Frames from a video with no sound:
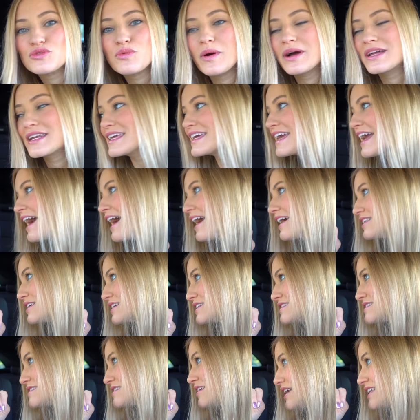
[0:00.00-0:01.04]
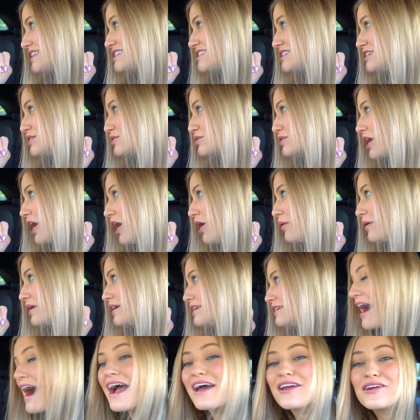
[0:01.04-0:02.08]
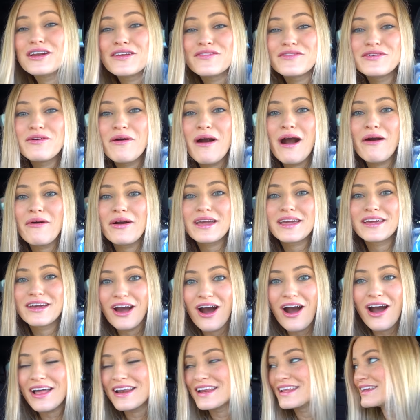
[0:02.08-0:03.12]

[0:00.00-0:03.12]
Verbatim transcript: twenty gallons, it's still going. I don't even know how I got